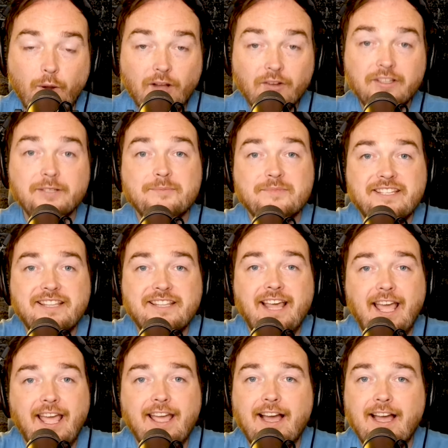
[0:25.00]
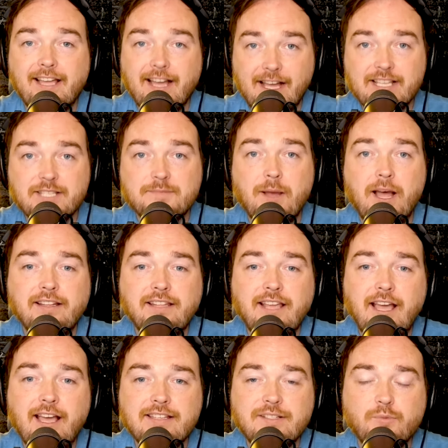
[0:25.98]
Welcome to the AI Guys
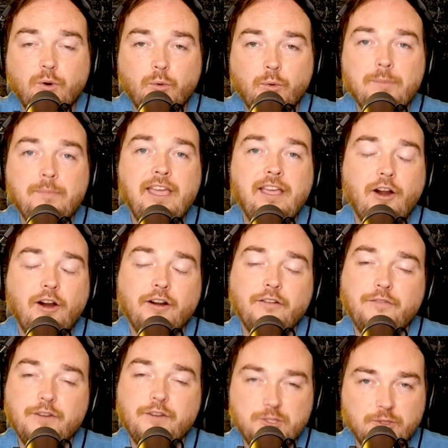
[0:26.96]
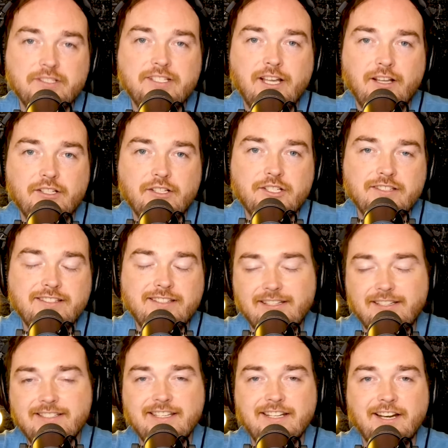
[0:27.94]
podcast, where we make artificial intelligence
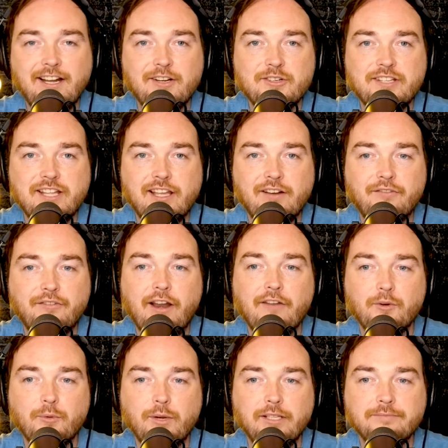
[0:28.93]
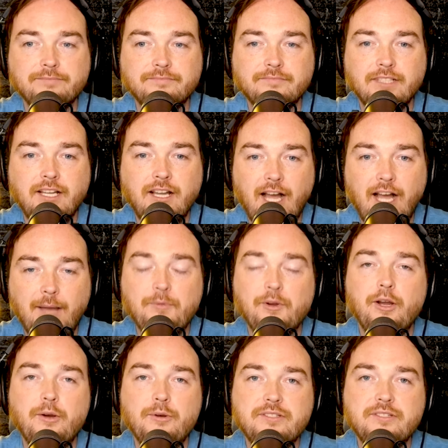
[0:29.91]
easy to understand for everyone. I'm
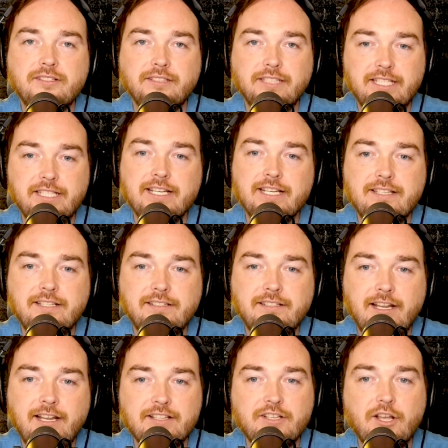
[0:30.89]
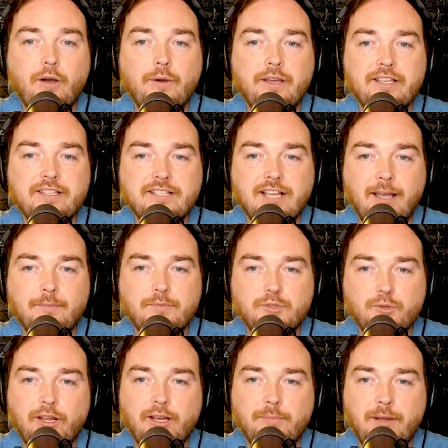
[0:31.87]
your host, Lee Dixon, and as always, I'm
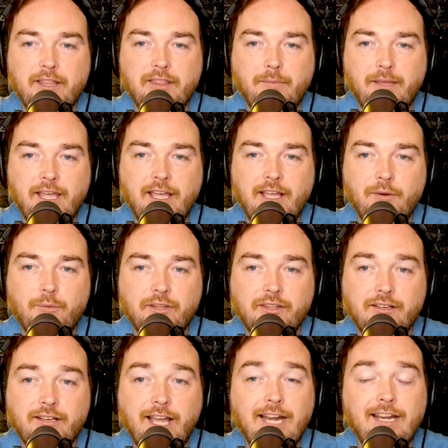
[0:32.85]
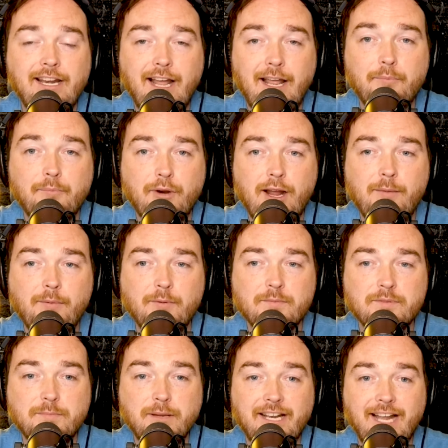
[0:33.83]
joined by the man with 99
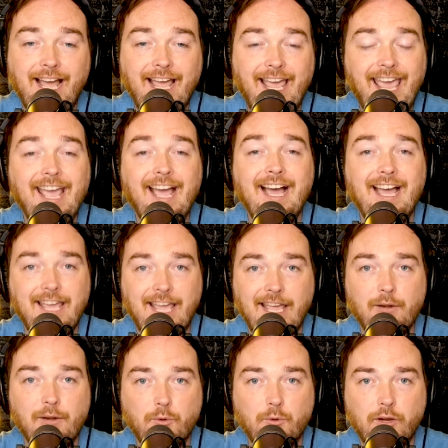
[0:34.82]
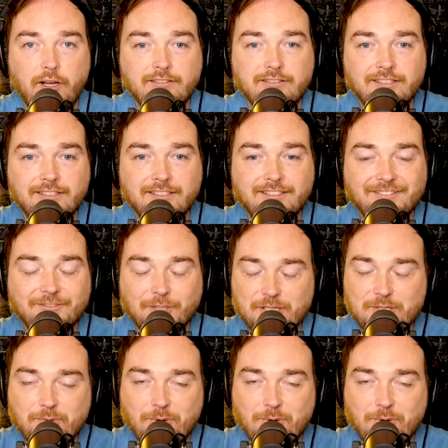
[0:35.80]
problems, but AI ain't one, Rich